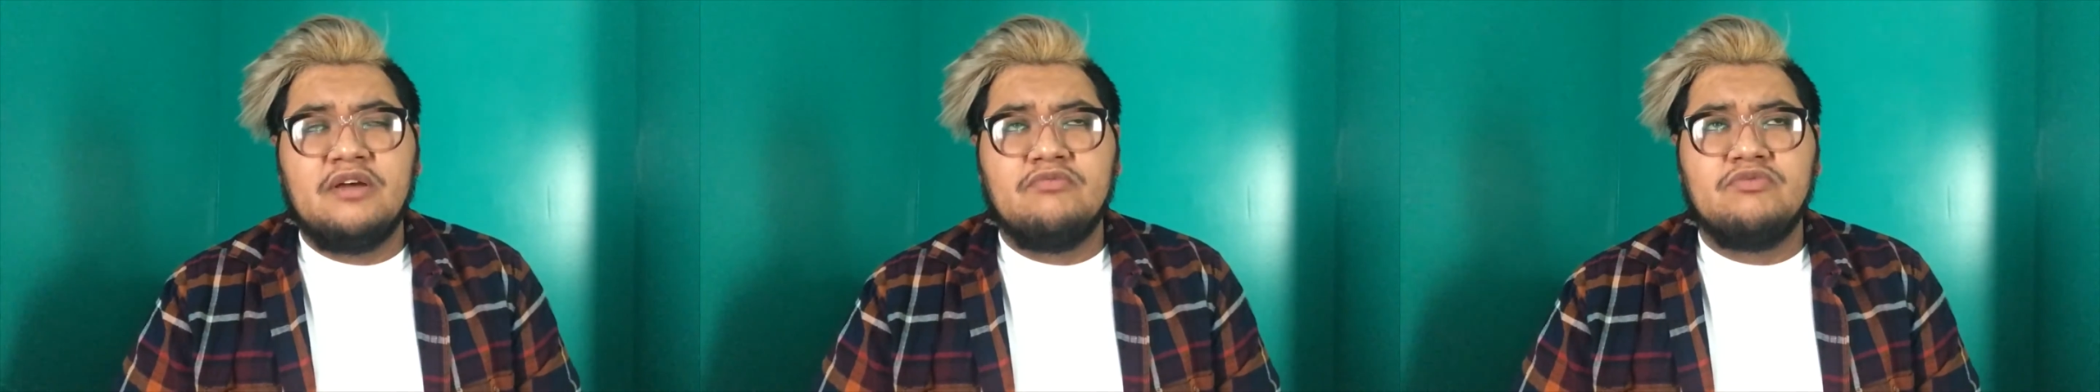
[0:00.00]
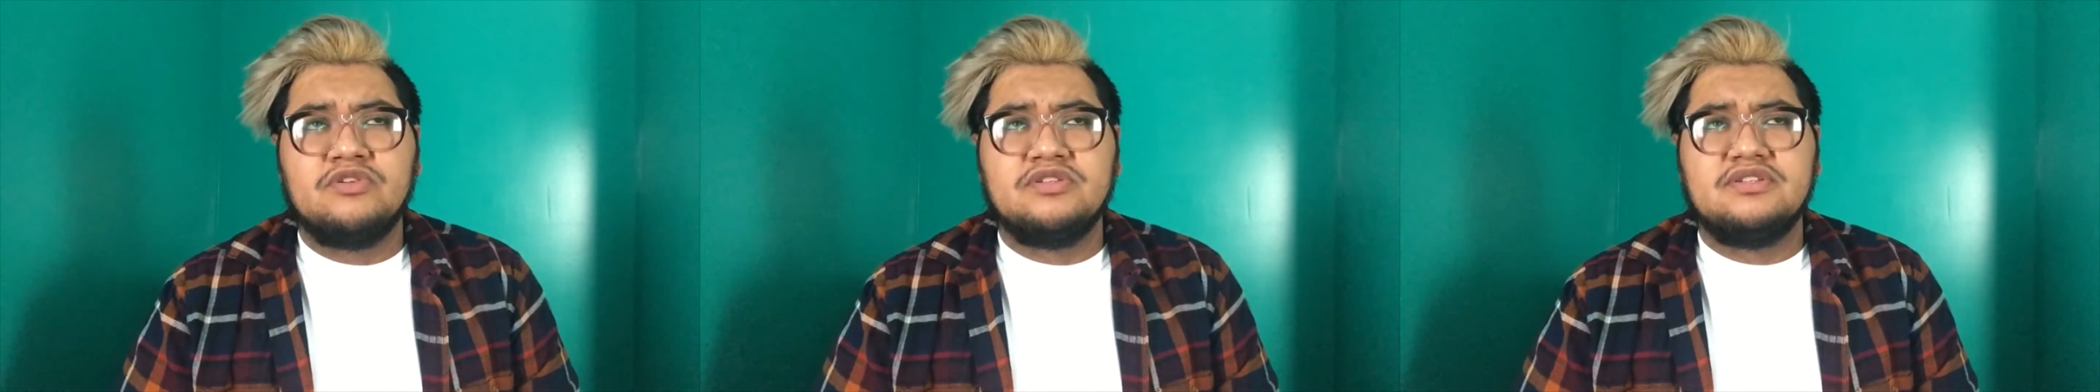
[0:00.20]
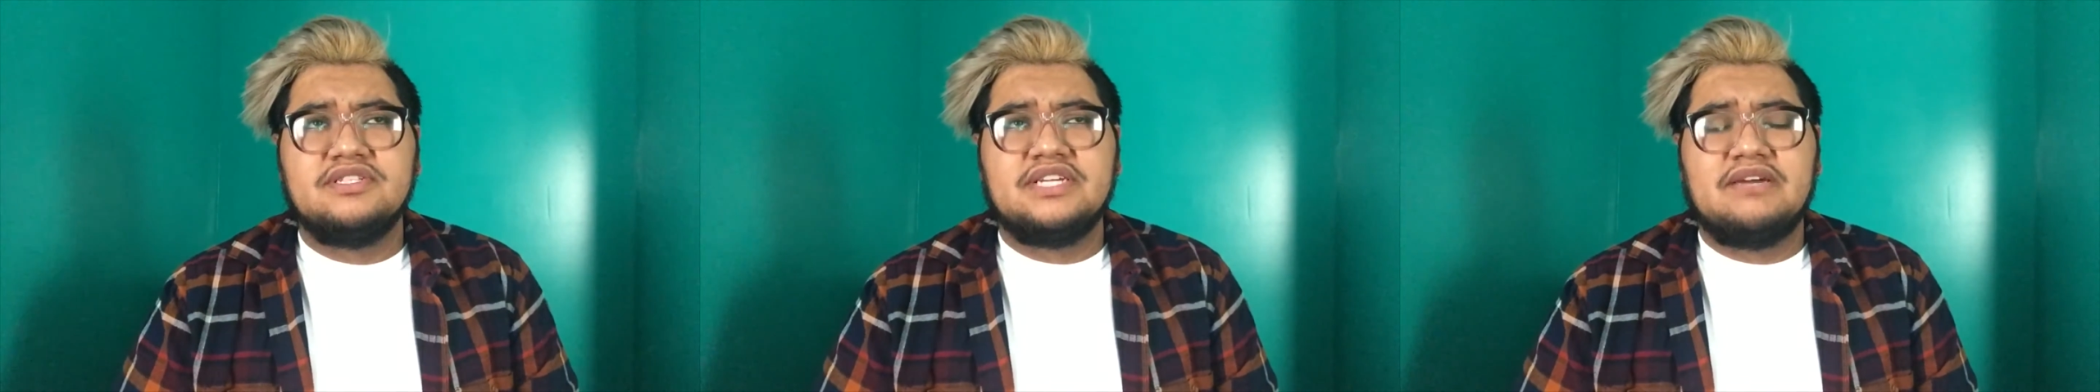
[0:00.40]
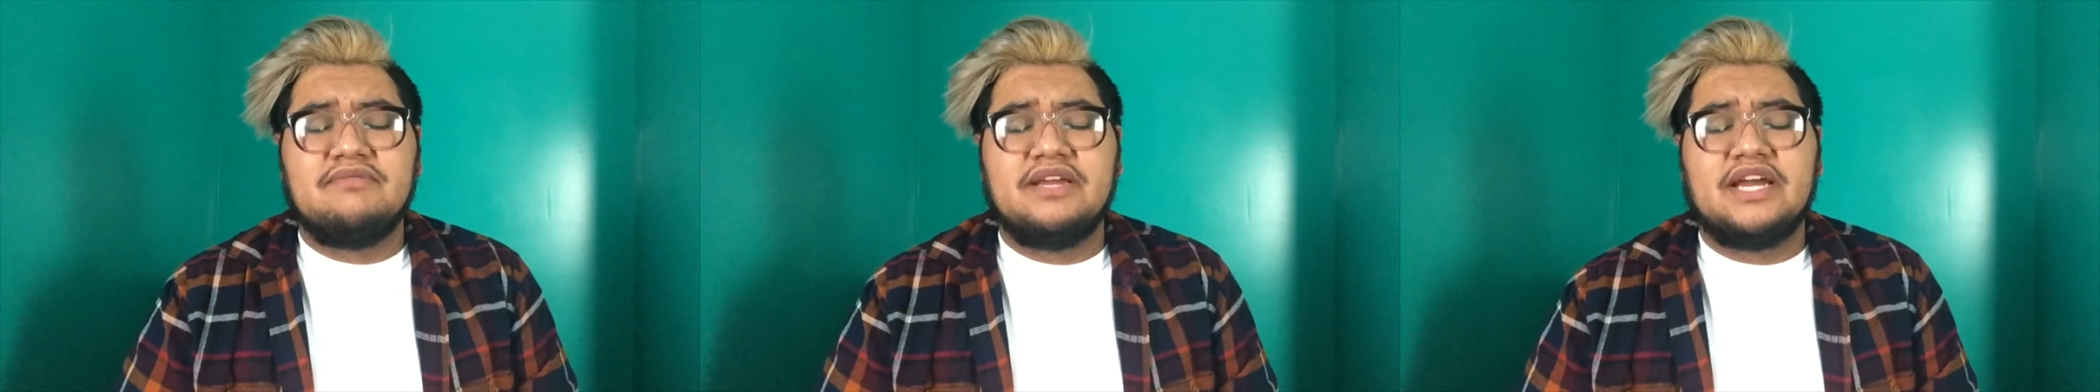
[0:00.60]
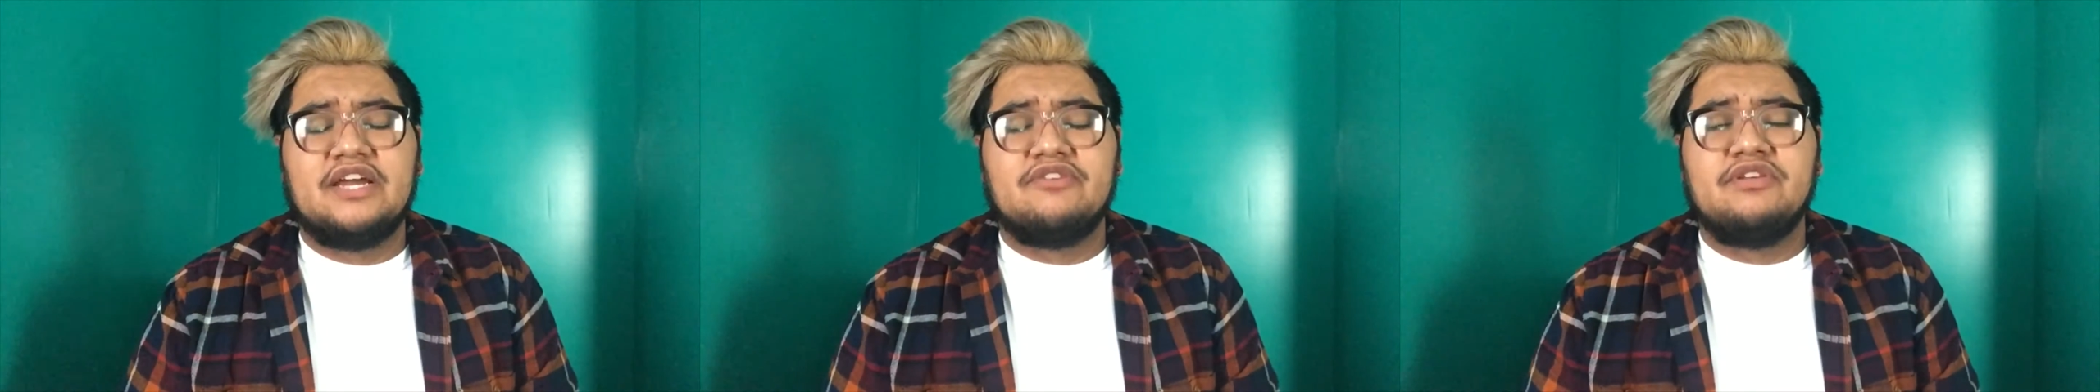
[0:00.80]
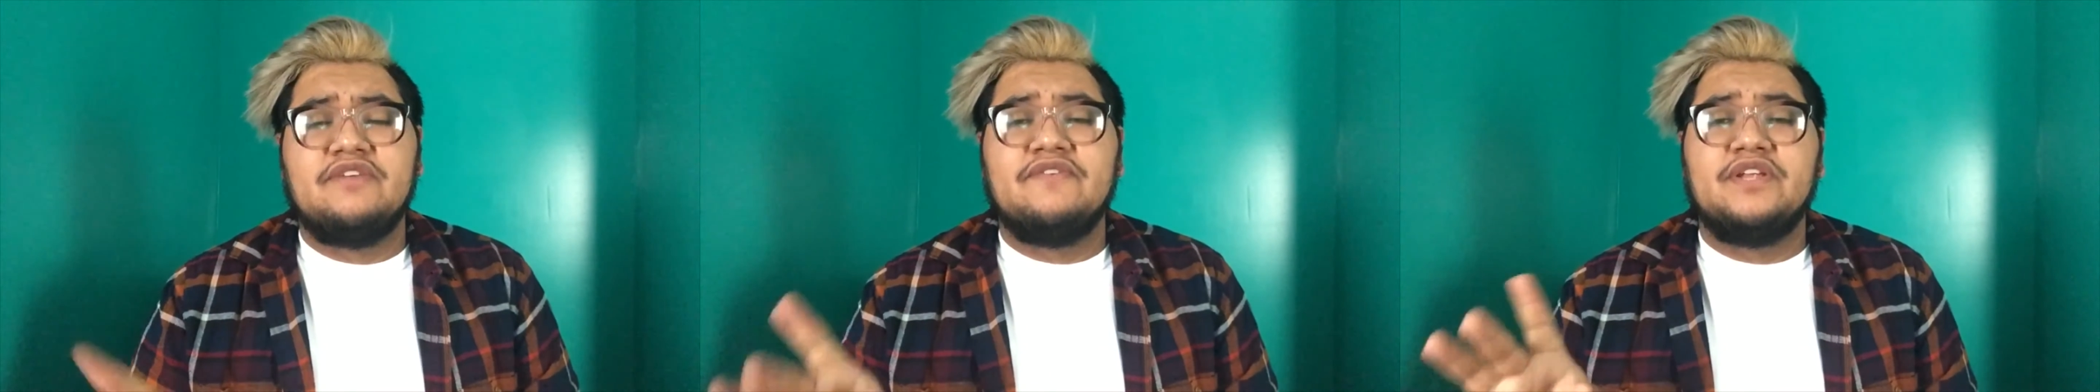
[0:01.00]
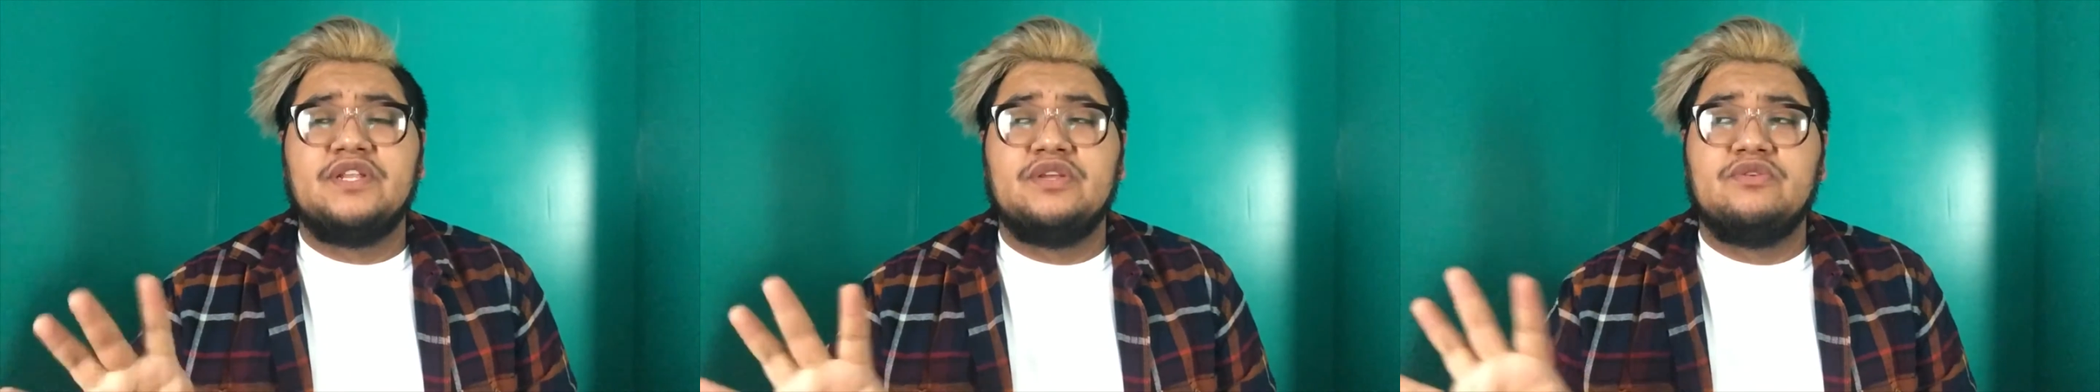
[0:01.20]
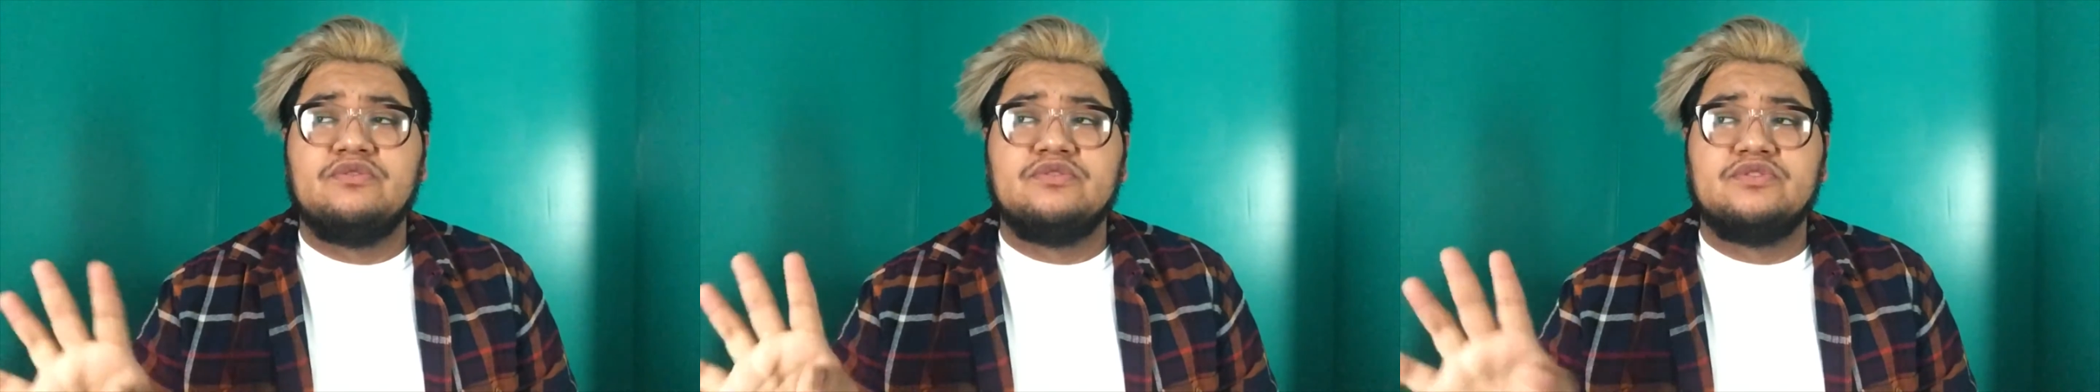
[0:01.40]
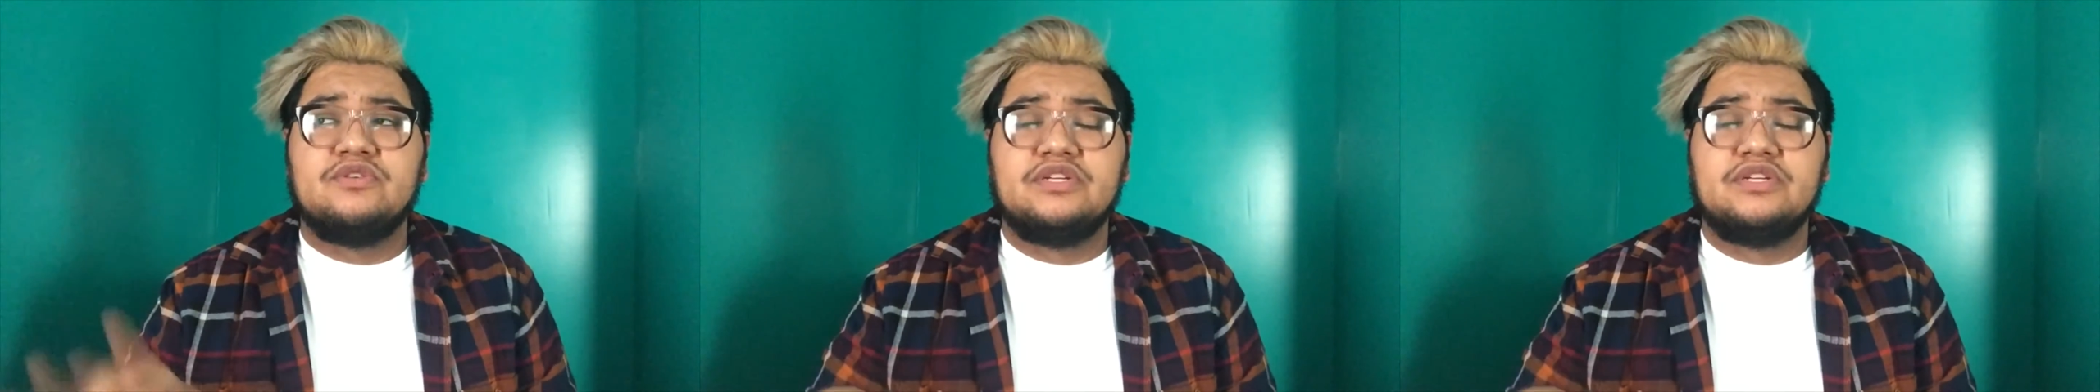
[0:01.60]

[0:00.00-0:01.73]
Most of the time, like I don't even use